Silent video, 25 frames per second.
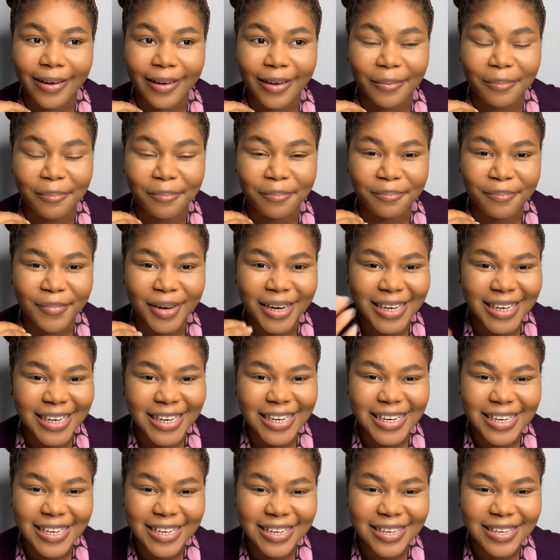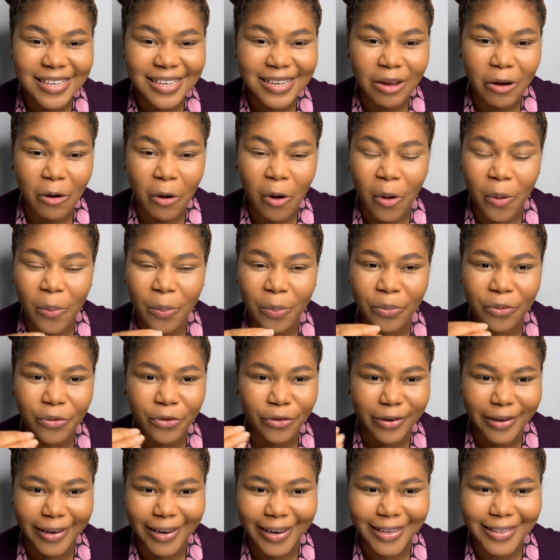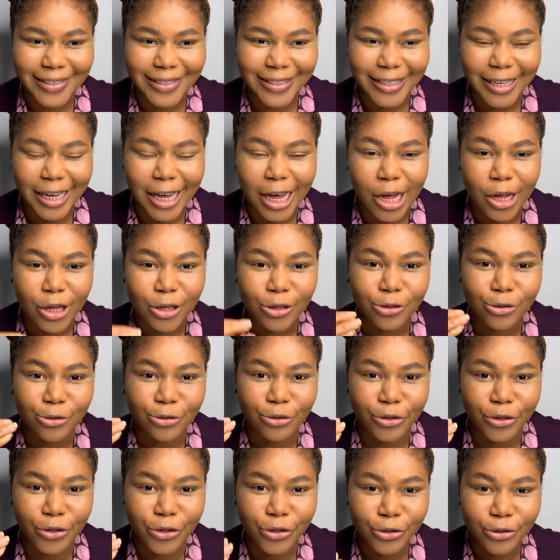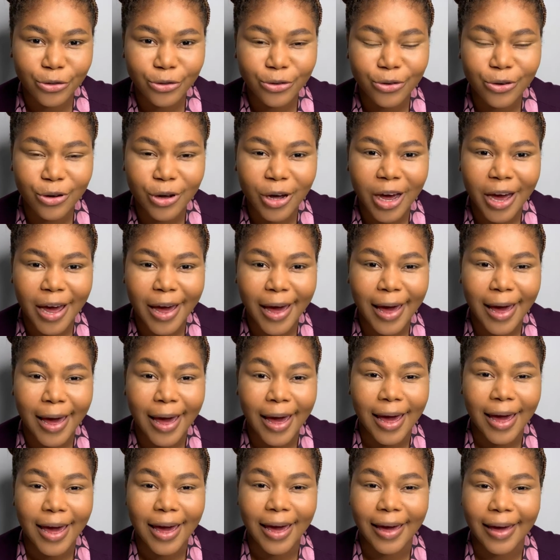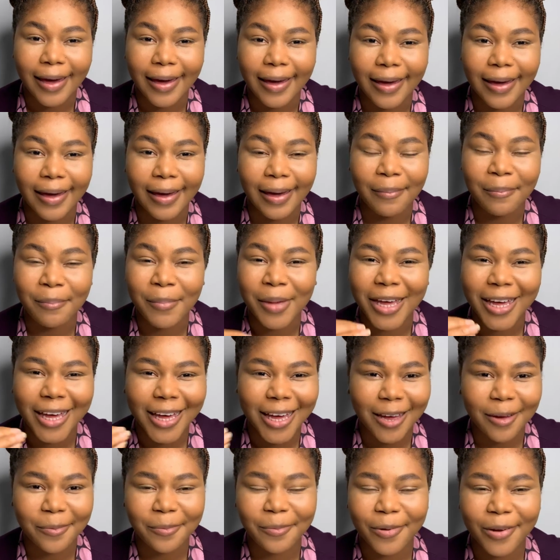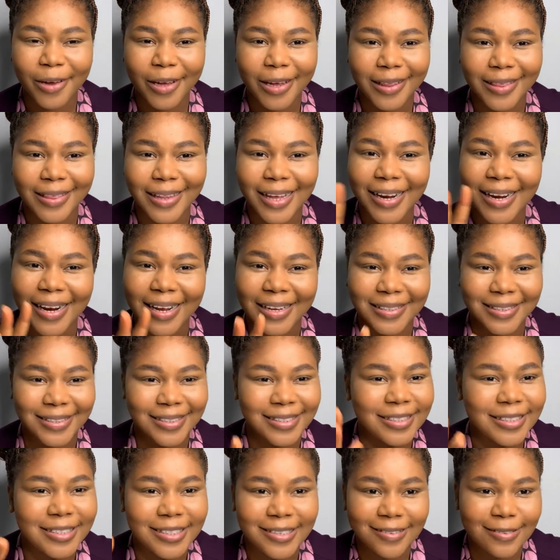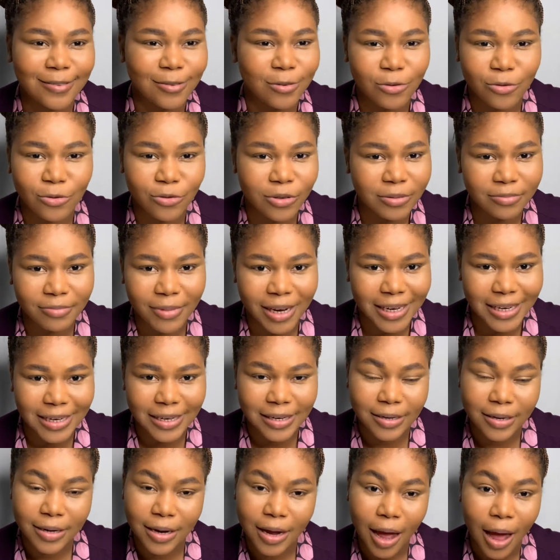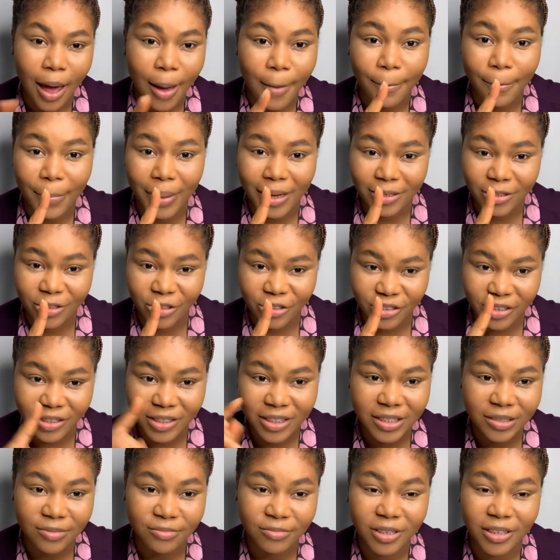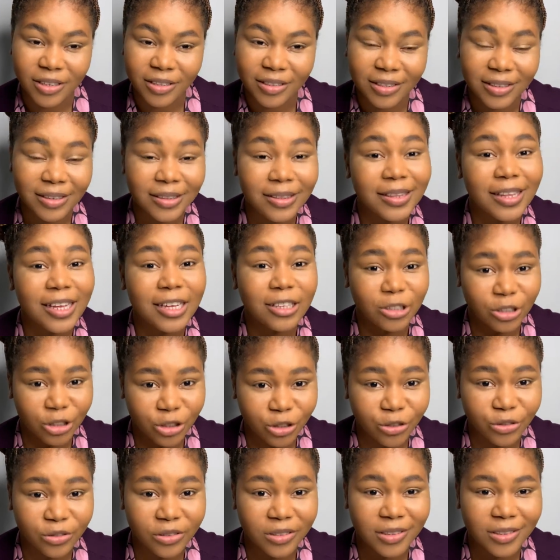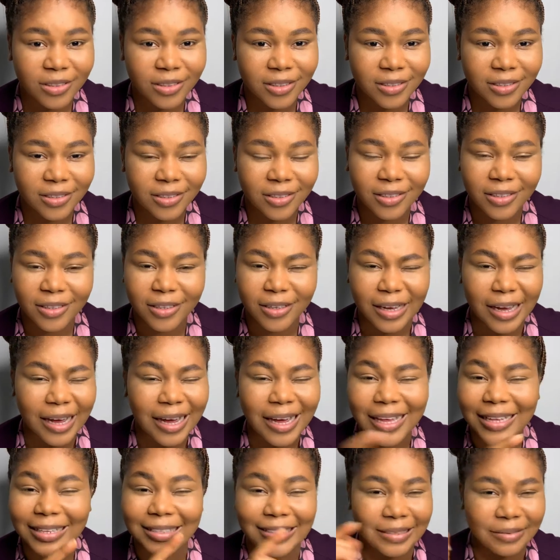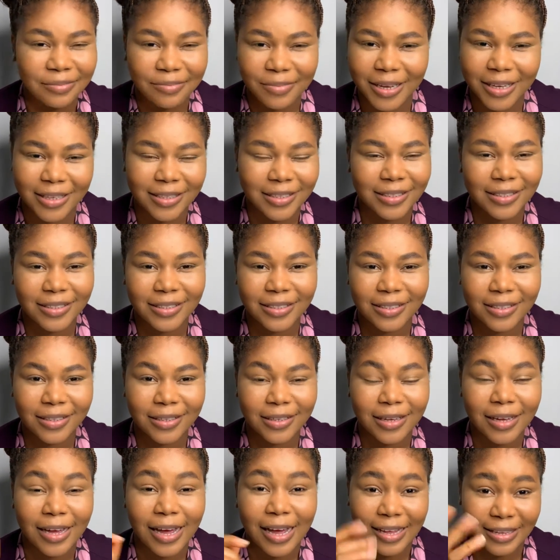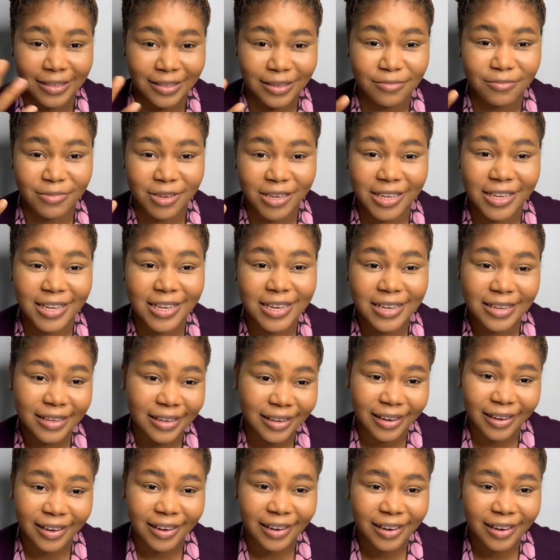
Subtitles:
money or product to do makeup that doesn't include money, but trust me, test shoots is the best as a beginner.